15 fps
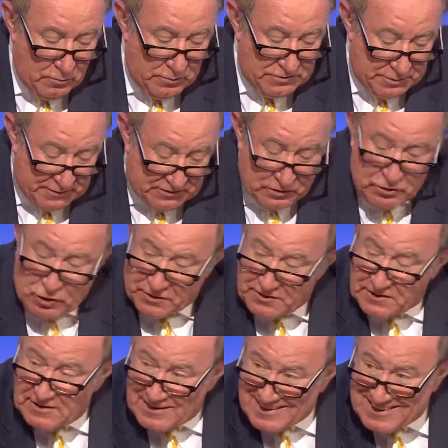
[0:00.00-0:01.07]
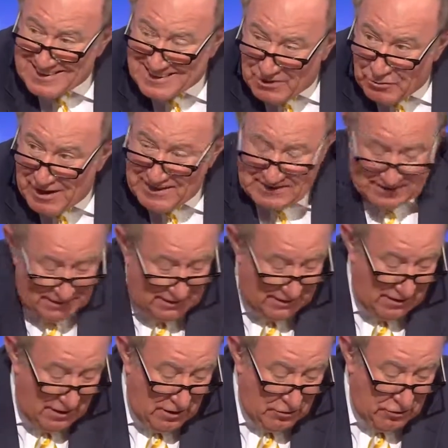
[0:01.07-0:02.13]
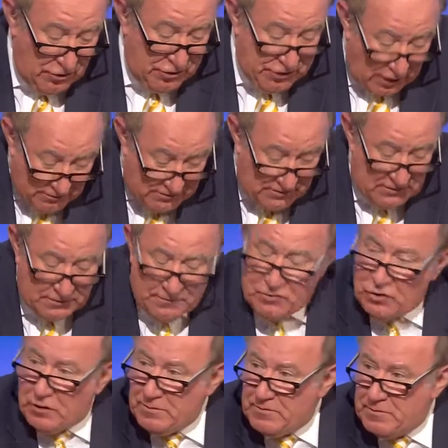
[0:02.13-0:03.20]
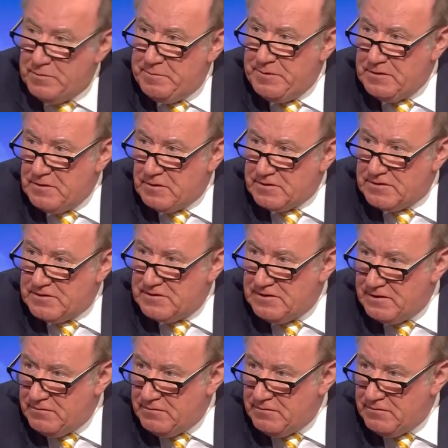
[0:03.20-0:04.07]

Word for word: which Mr Johnson says is crazy, thousands of jobs will be lost. Is